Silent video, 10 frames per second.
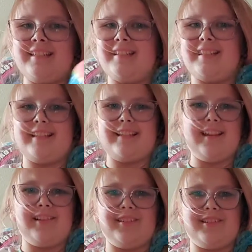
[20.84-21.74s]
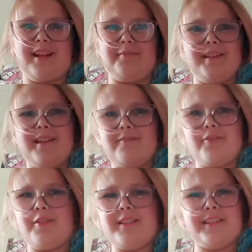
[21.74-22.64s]
It's not a real cupcake? Of
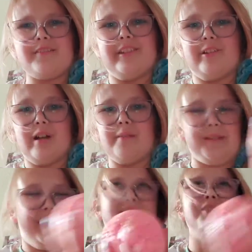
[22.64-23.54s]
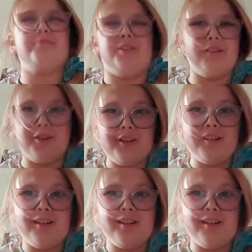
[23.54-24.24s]
course it's a real cupcake, no duh.